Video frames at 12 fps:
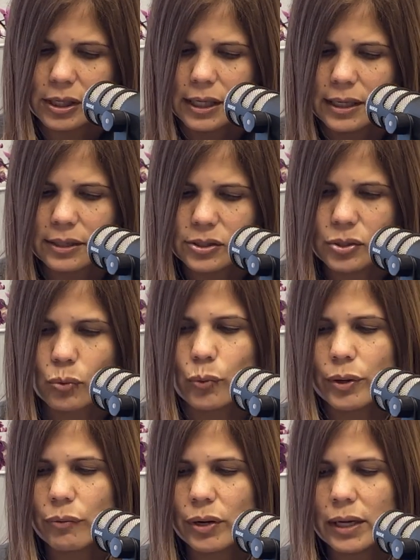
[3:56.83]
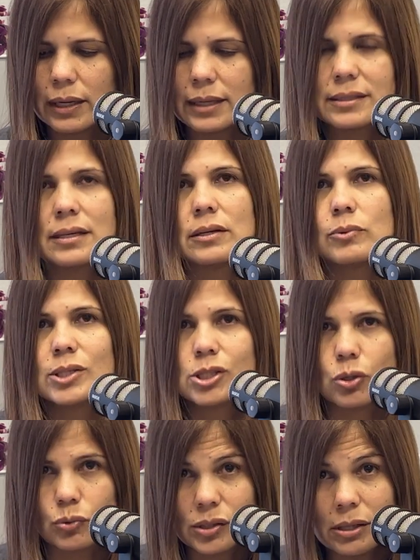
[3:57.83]
And so we realized that it was
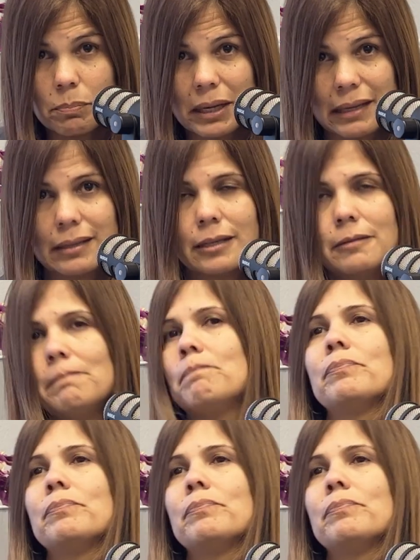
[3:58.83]
dose dependent,